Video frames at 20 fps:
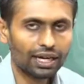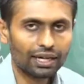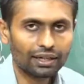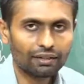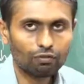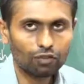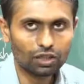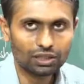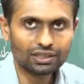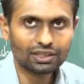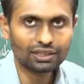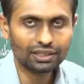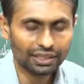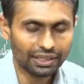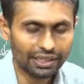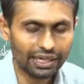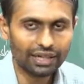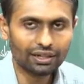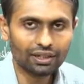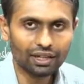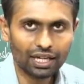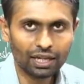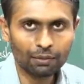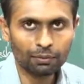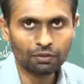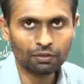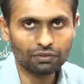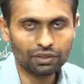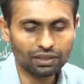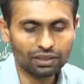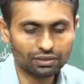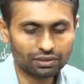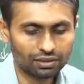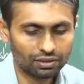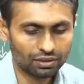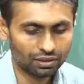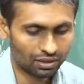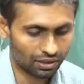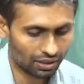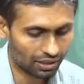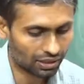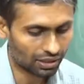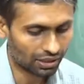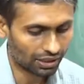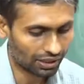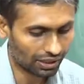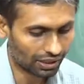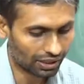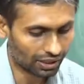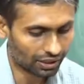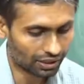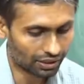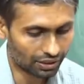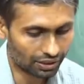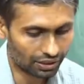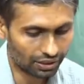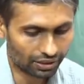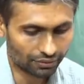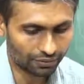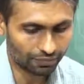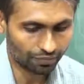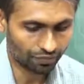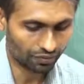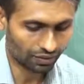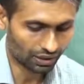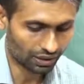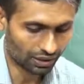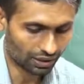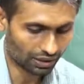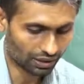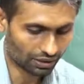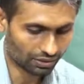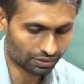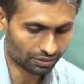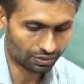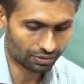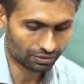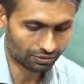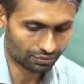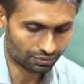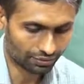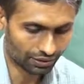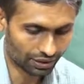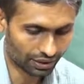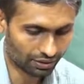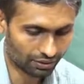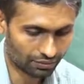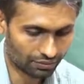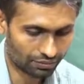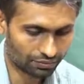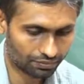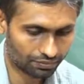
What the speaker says: And what is the data type of this? Int. Yes, fine.